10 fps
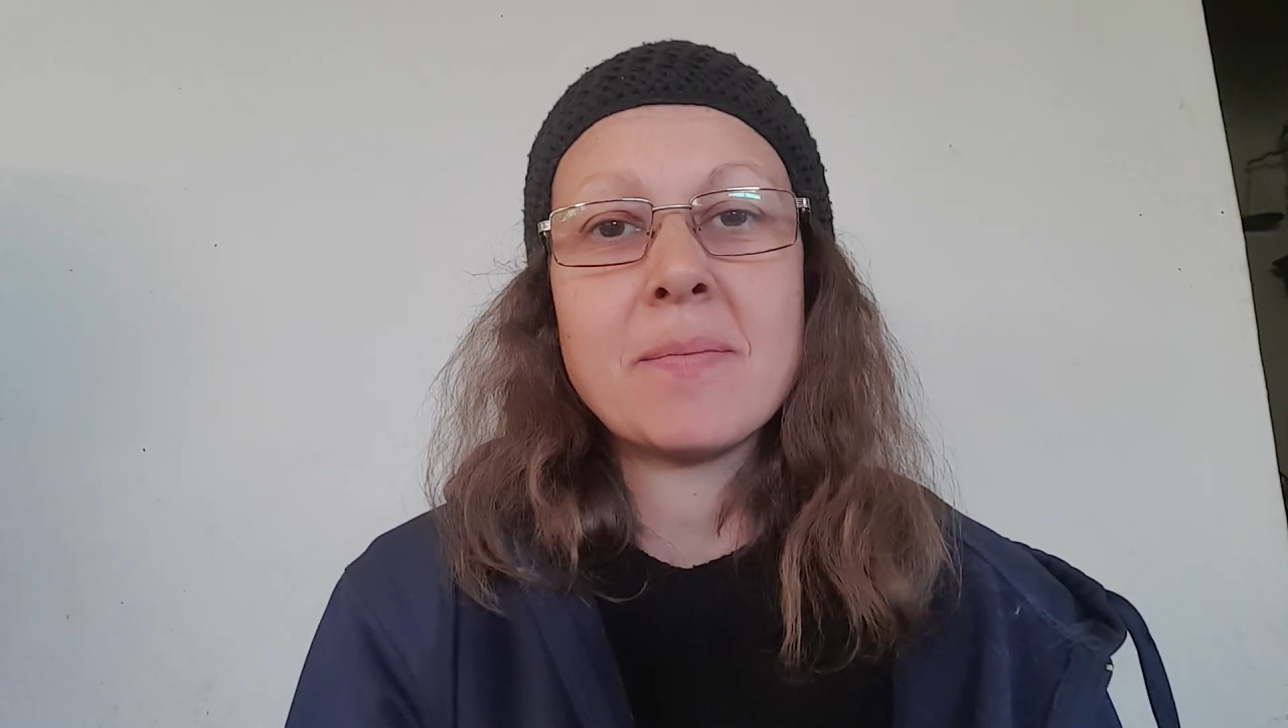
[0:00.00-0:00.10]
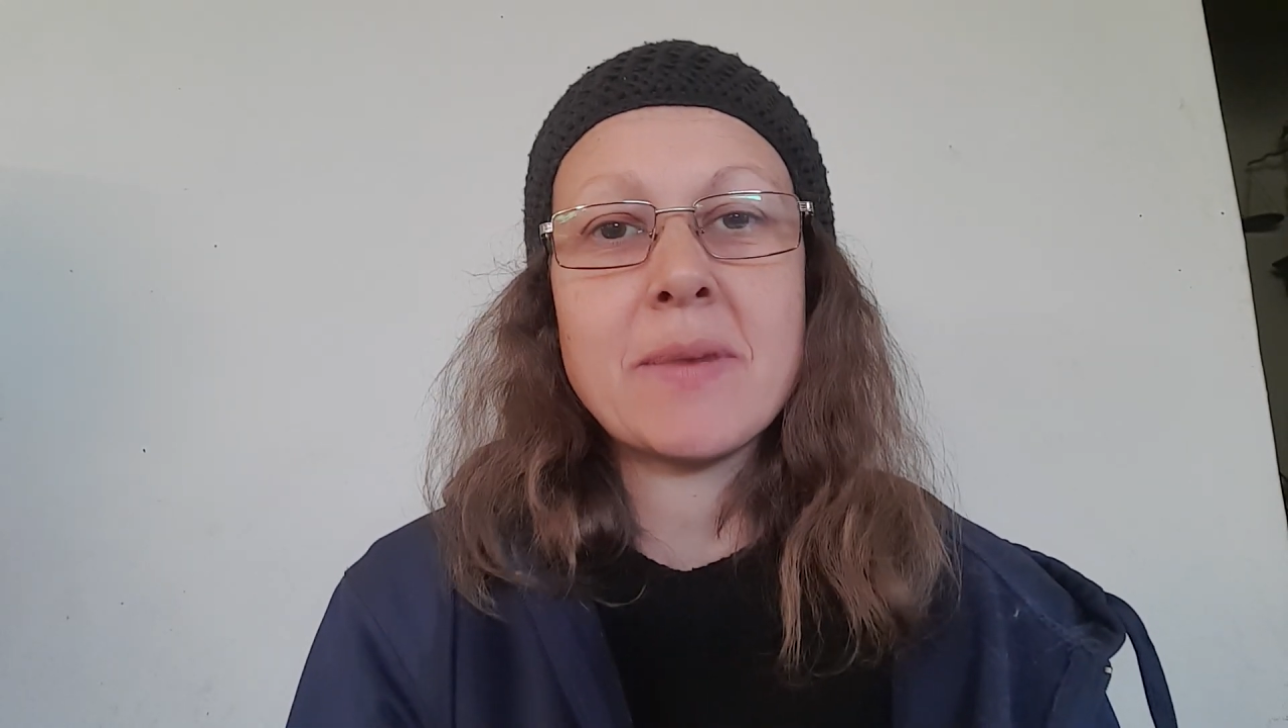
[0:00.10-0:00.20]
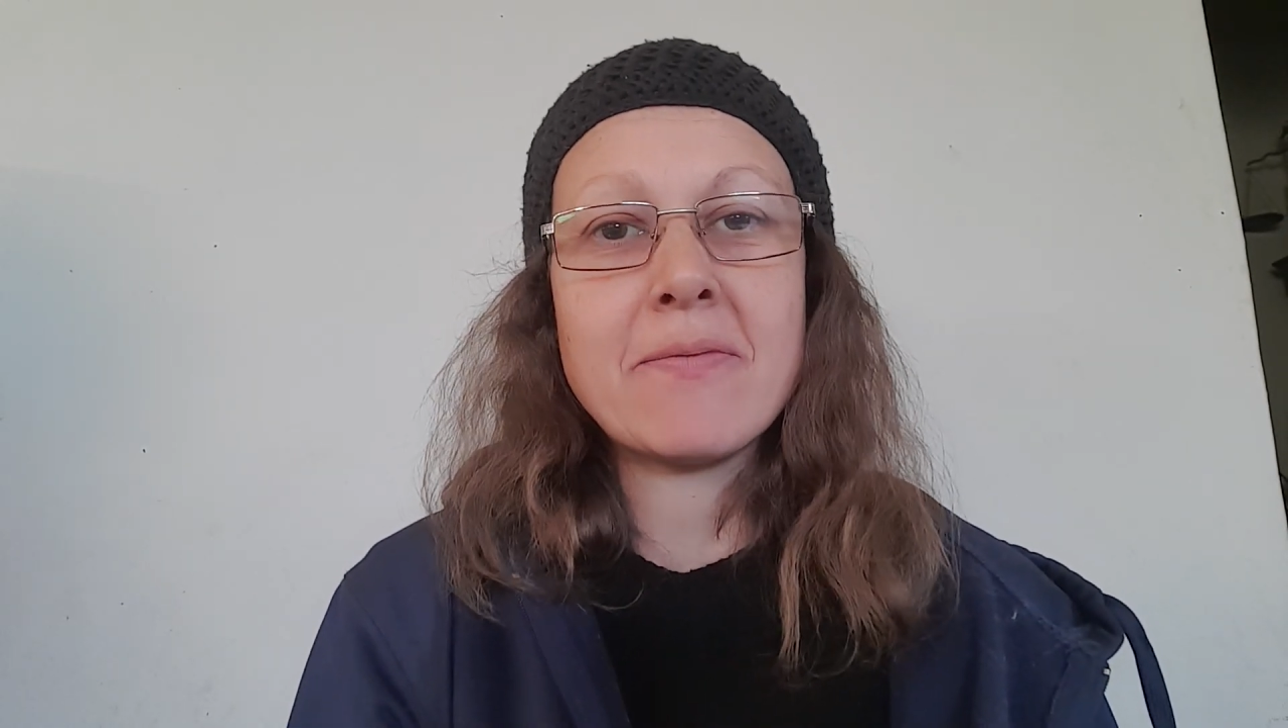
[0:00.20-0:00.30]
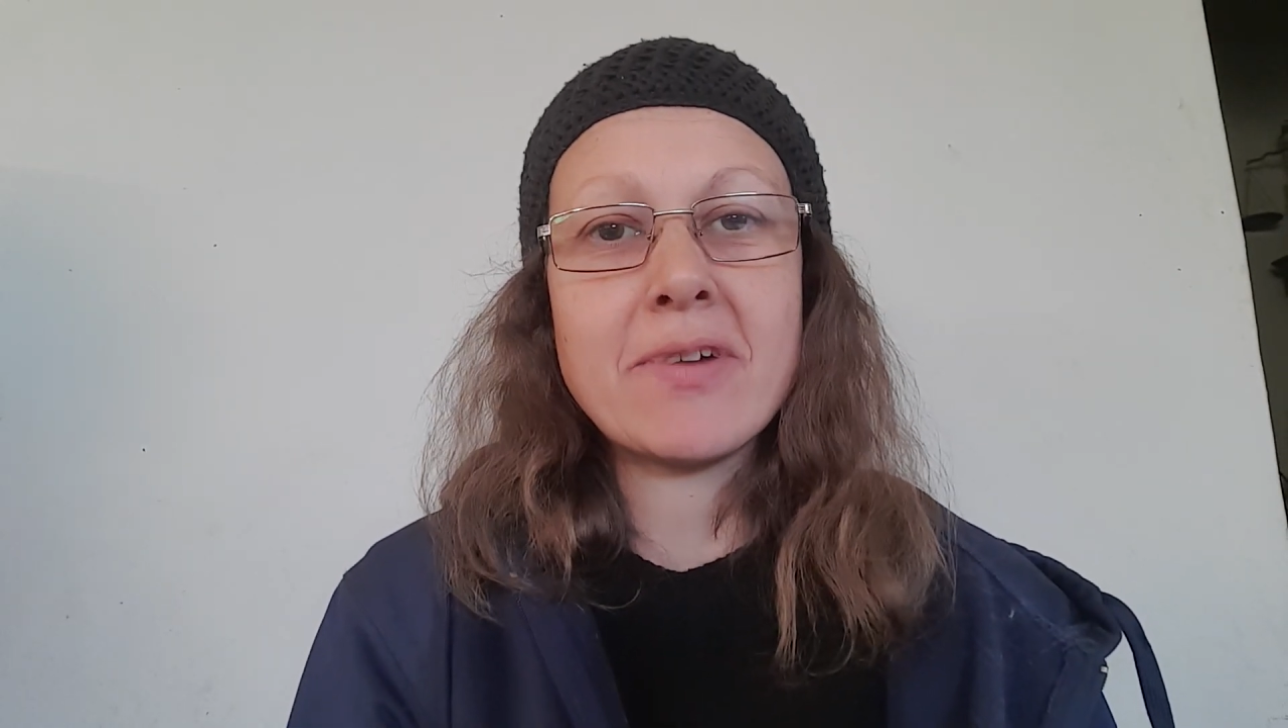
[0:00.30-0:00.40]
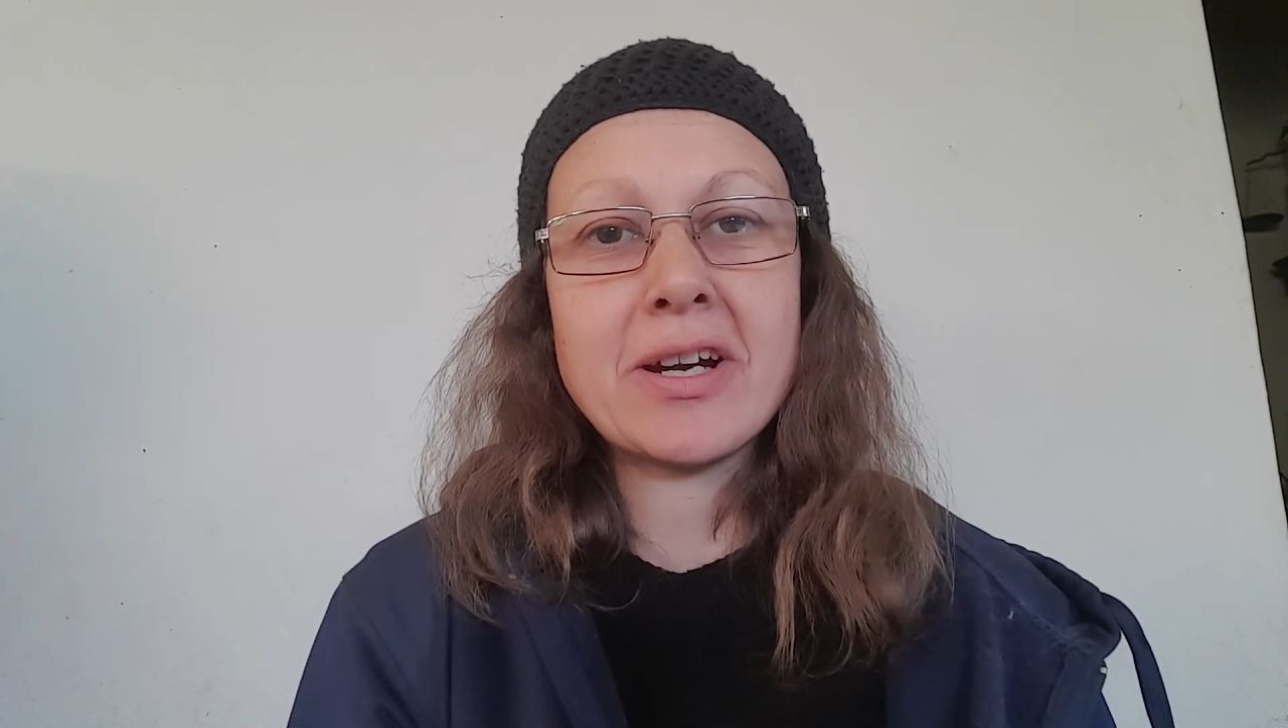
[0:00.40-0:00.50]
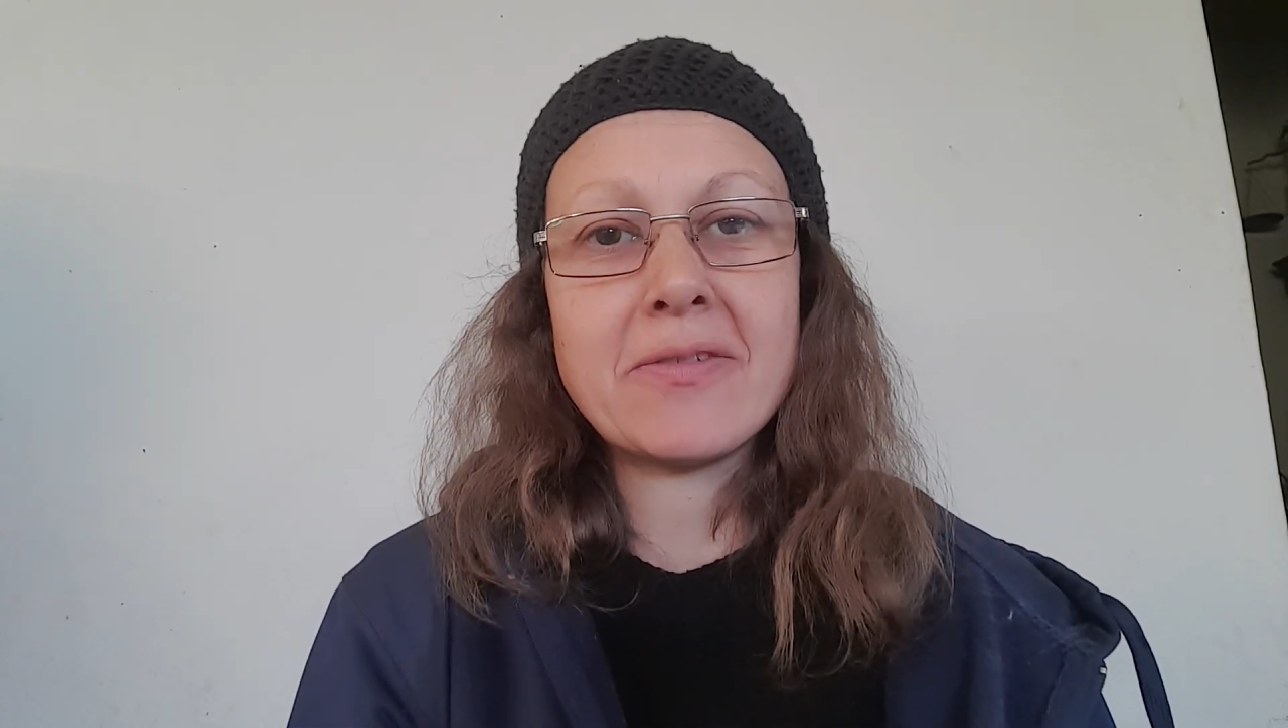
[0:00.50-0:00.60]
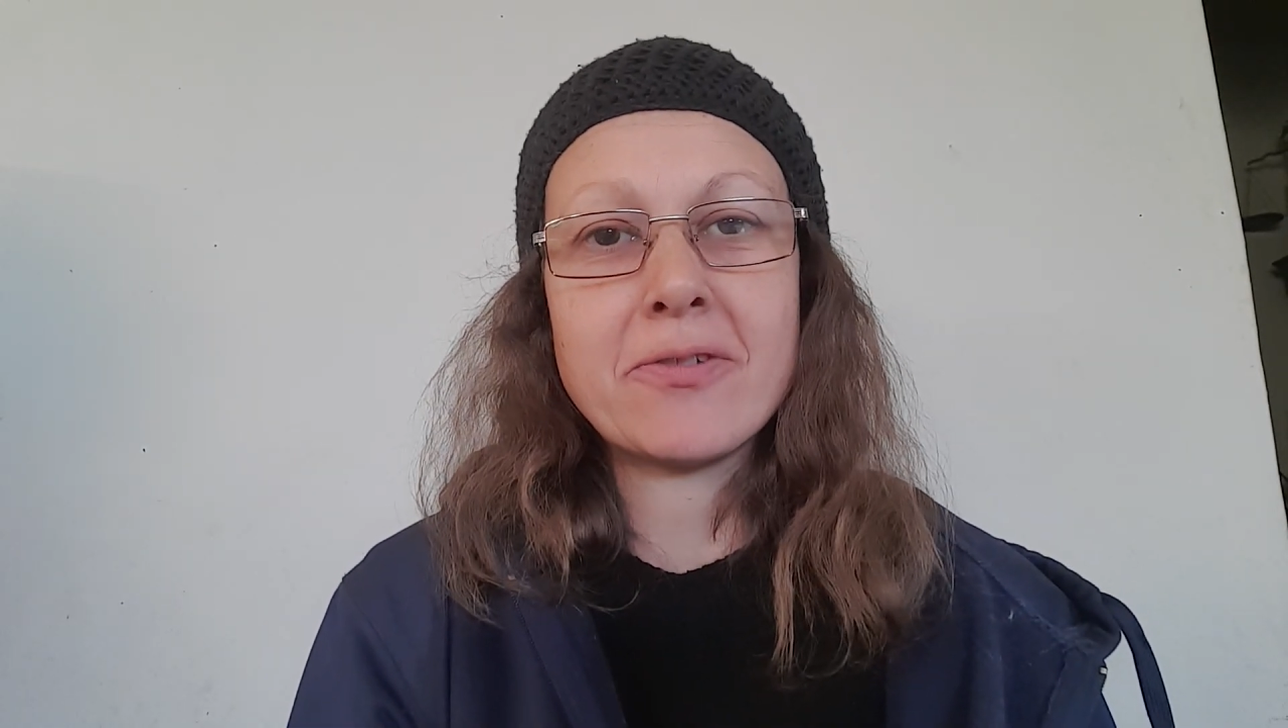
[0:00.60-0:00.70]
my very